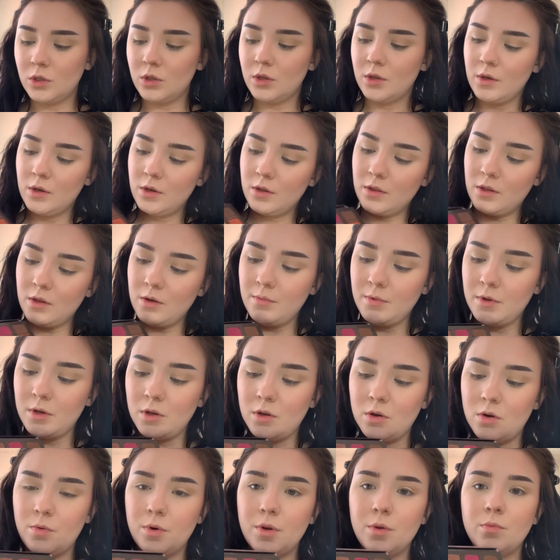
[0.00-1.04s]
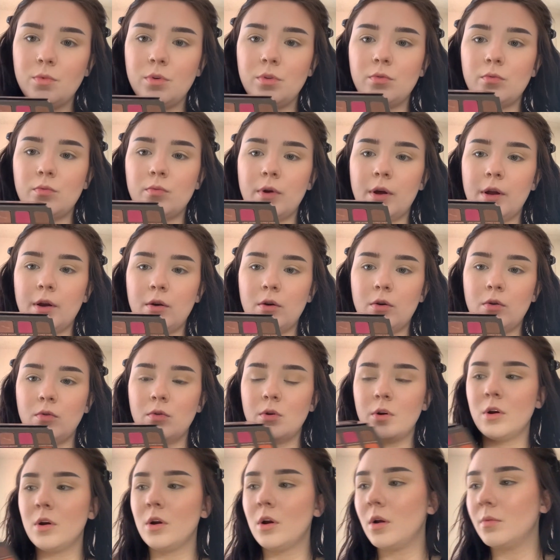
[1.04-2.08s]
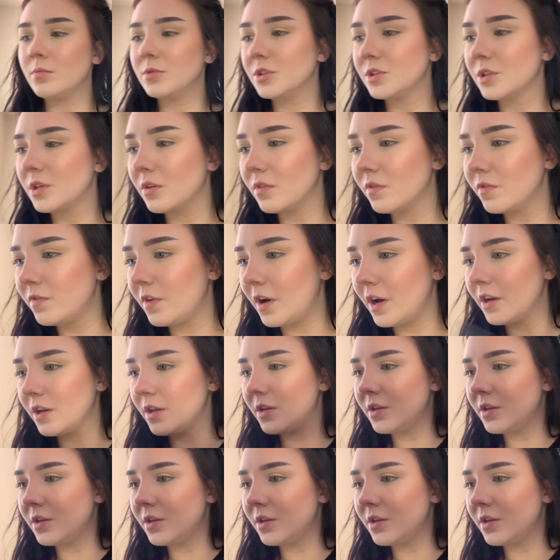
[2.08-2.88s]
I think I'm gonna go in with Red Ochre. I'm just gonna find a